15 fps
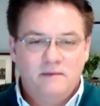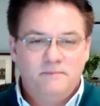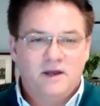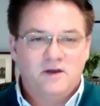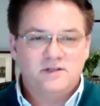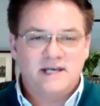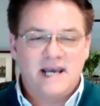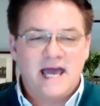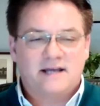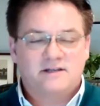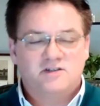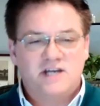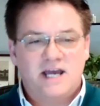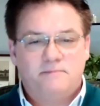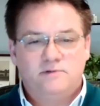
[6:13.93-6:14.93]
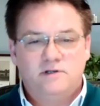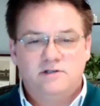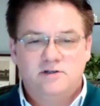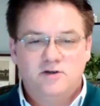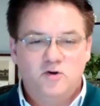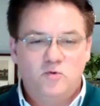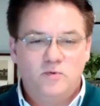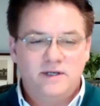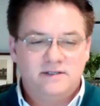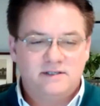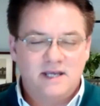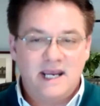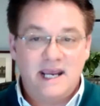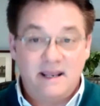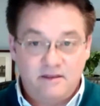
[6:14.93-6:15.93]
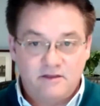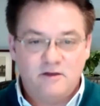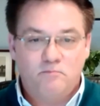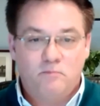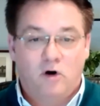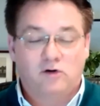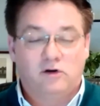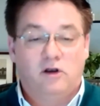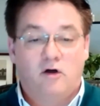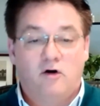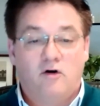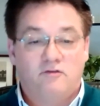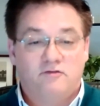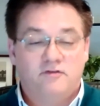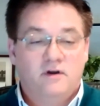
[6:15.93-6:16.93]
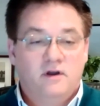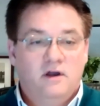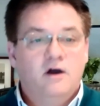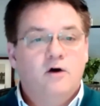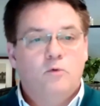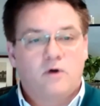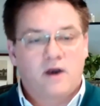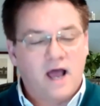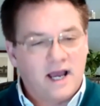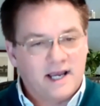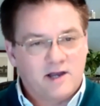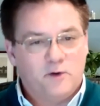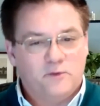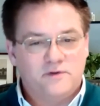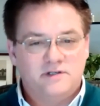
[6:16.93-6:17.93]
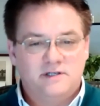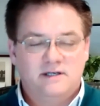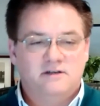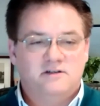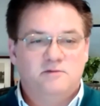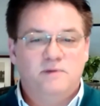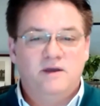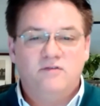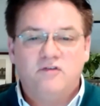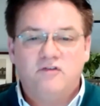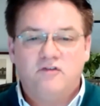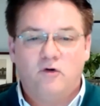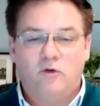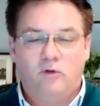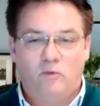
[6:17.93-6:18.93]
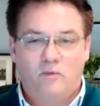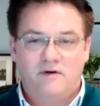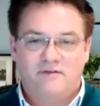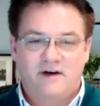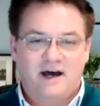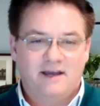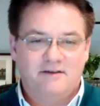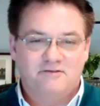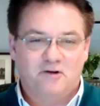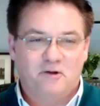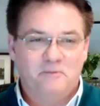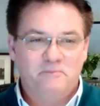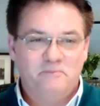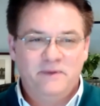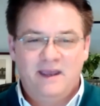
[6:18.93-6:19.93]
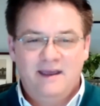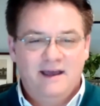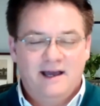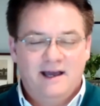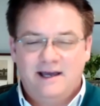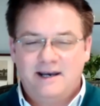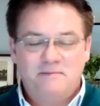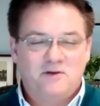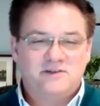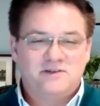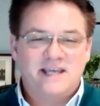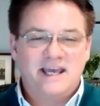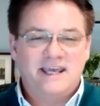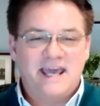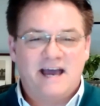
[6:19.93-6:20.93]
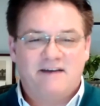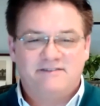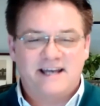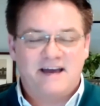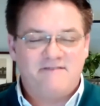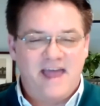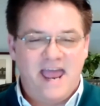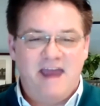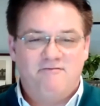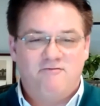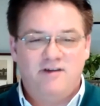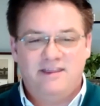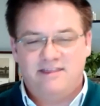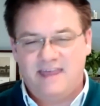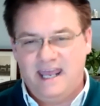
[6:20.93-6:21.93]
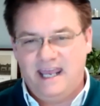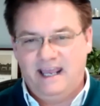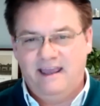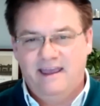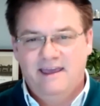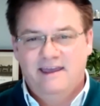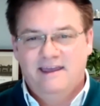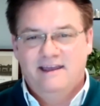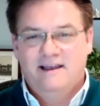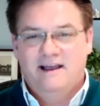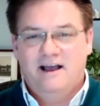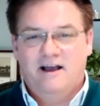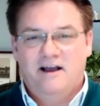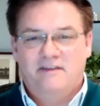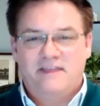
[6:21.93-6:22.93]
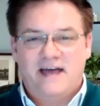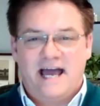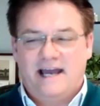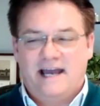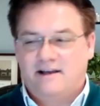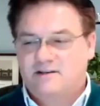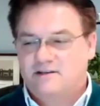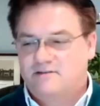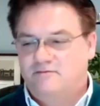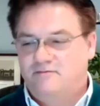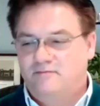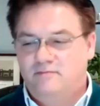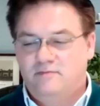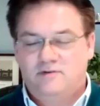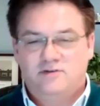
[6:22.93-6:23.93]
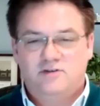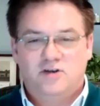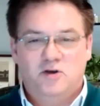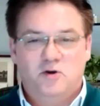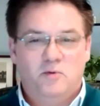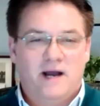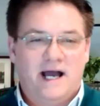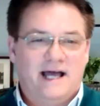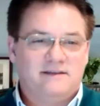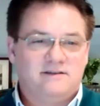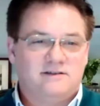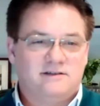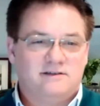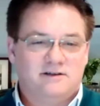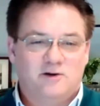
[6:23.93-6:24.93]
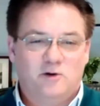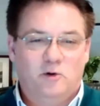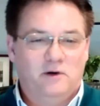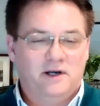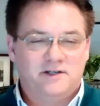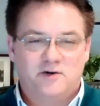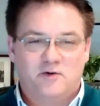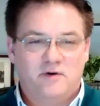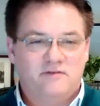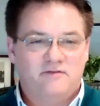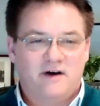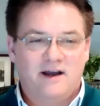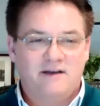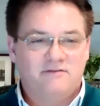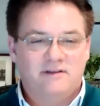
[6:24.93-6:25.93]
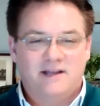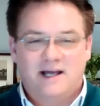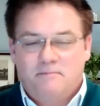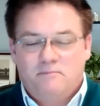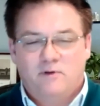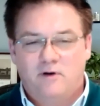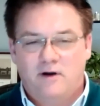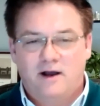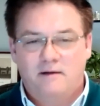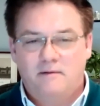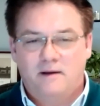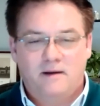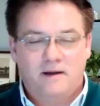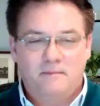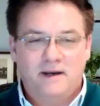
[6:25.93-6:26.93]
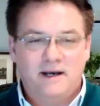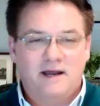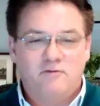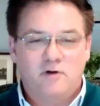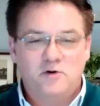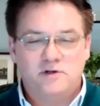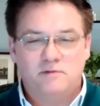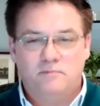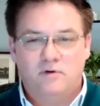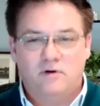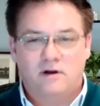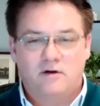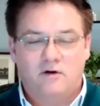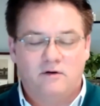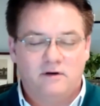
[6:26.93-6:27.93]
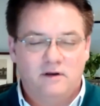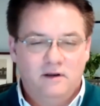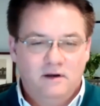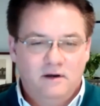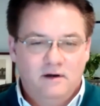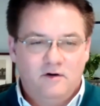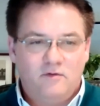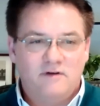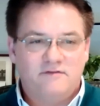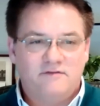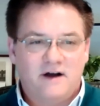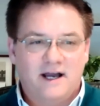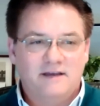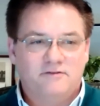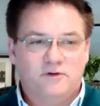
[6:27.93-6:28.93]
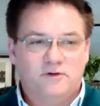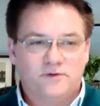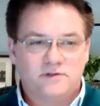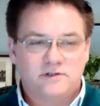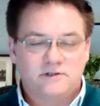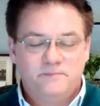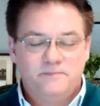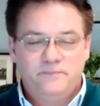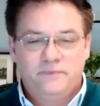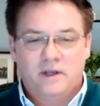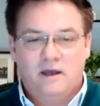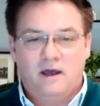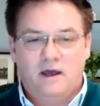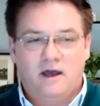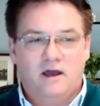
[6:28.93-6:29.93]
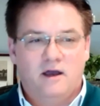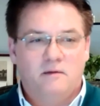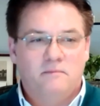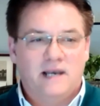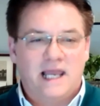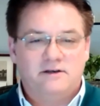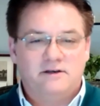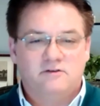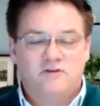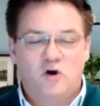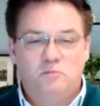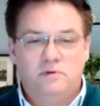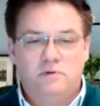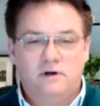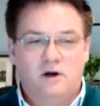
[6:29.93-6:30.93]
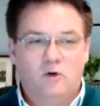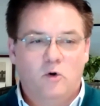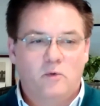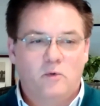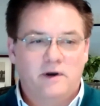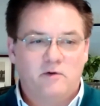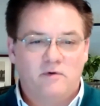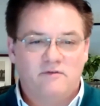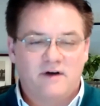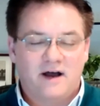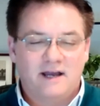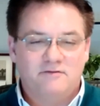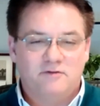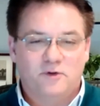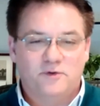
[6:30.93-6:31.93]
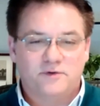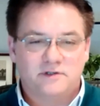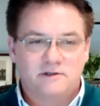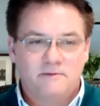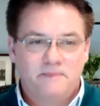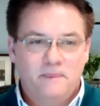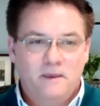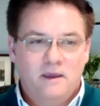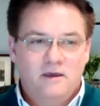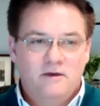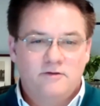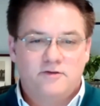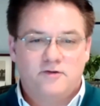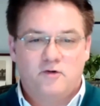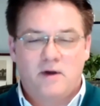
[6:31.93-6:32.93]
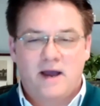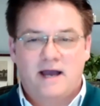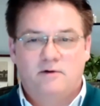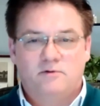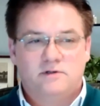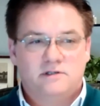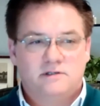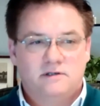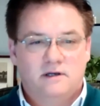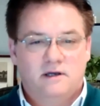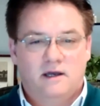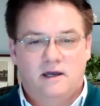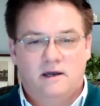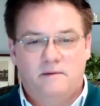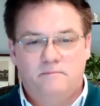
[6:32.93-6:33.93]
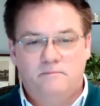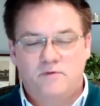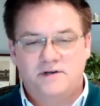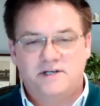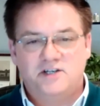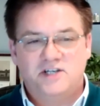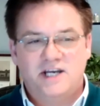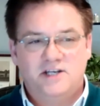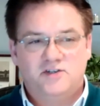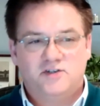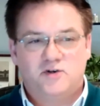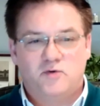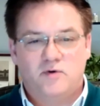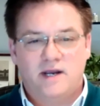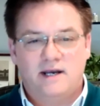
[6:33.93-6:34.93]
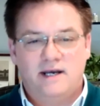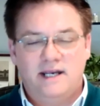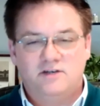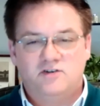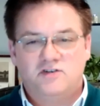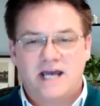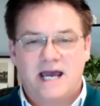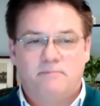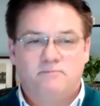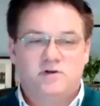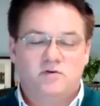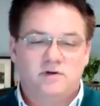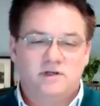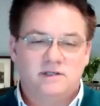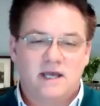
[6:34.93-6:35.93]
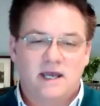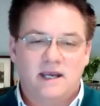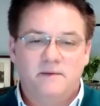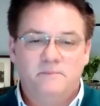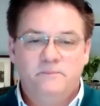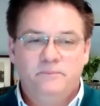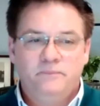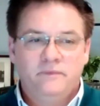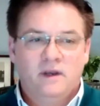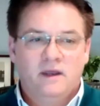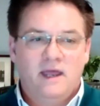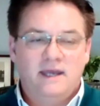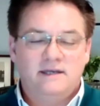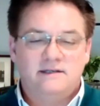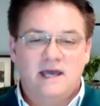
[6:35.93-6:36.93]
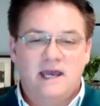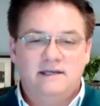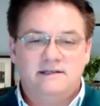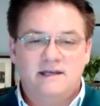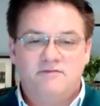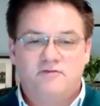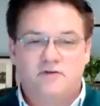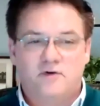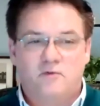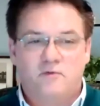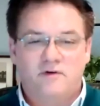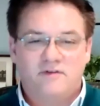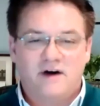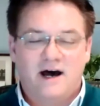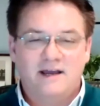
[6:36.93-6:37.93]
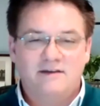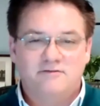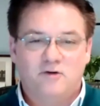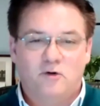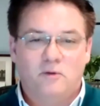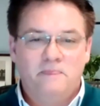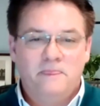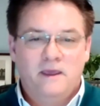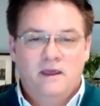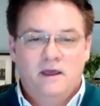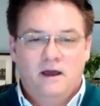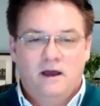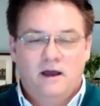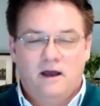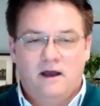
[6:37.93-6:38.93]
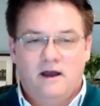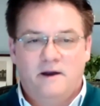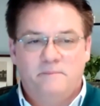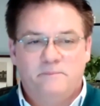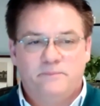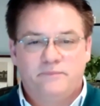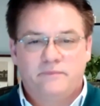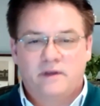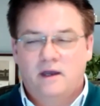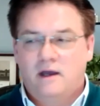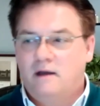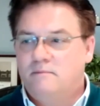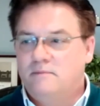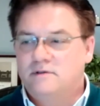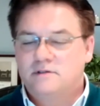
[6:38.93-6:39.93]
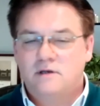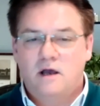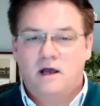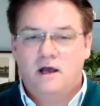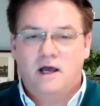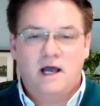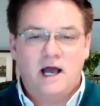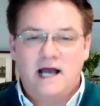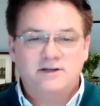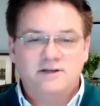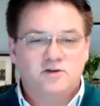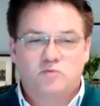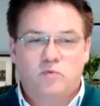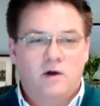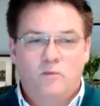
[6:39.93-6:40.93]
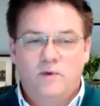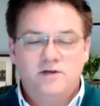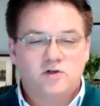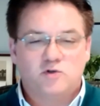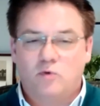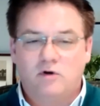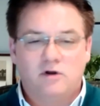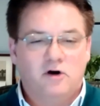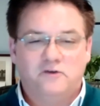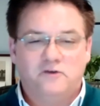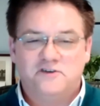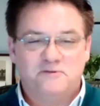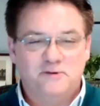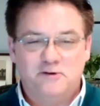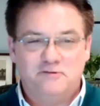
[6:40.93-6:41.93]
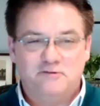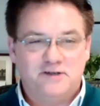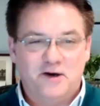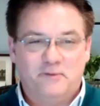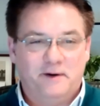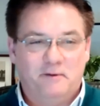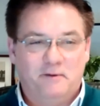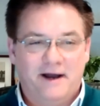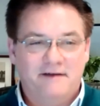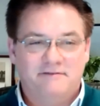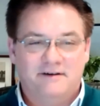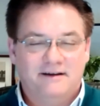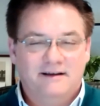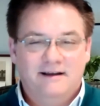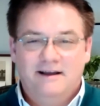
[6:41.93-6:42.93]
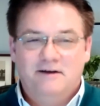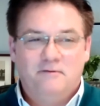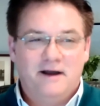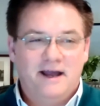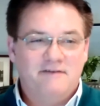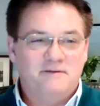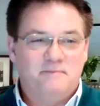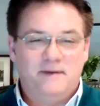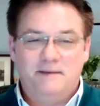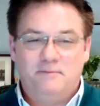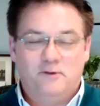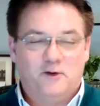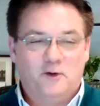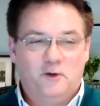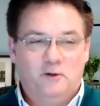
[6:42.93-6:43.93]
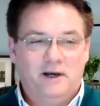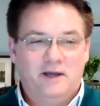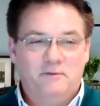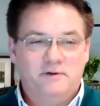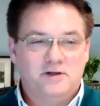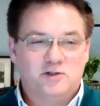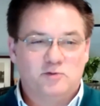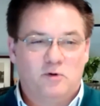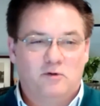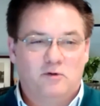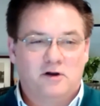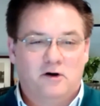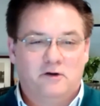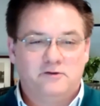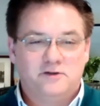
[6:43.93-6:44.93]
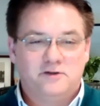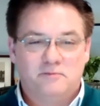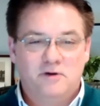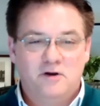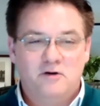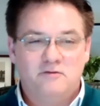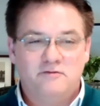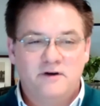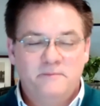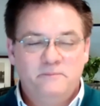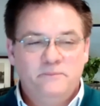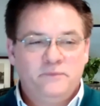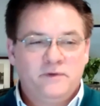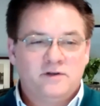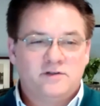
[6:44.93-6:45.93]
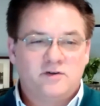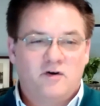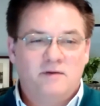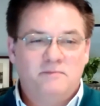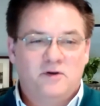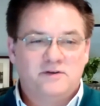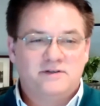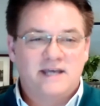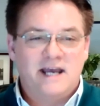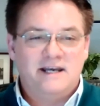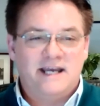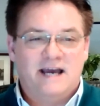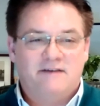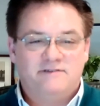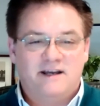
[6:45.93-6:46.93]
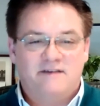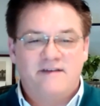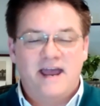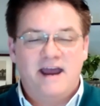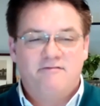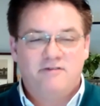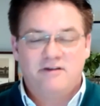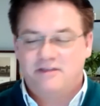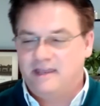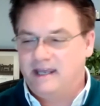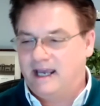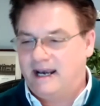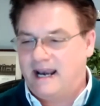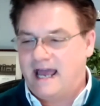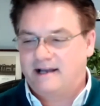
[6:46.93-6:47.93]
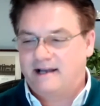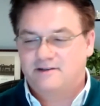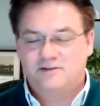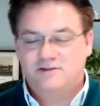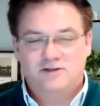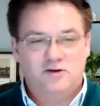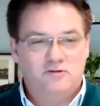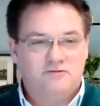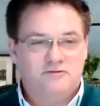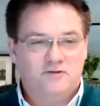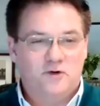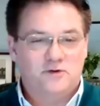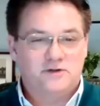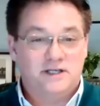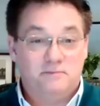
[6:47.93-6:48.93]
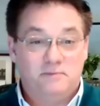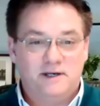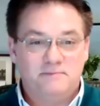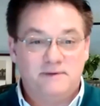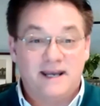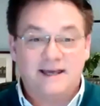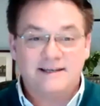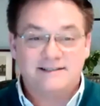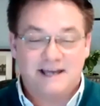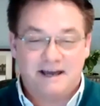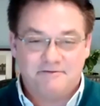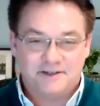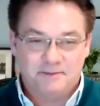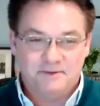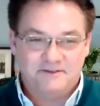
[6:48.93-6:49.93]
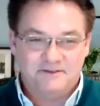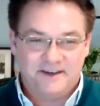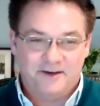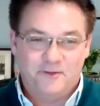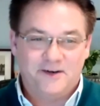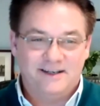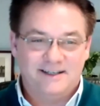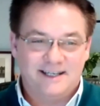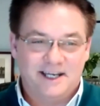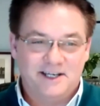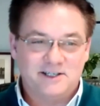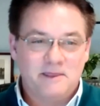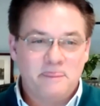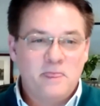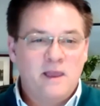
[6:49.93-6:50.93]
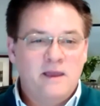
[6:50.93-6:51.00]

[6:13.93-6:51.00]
Because in Acts chapter 2, we see the model of what I consider to be full revival. And I'm not saying you have to have everything uh, that Acts 2 has to call it a revival. I'm not, I, I mean, I wrote a book on revivals, um, Land of Hope and Glory revivals throughout um, British history, and each chapter is a, a, a different revival. Um, um, so uh, I just want, we just want God to move, don't we? Whatever, whatever people call it, we just want God to move. So I'm not saying you have to have everything in Acts 2:40, but it'd be nice to have some of it, wouldn't it?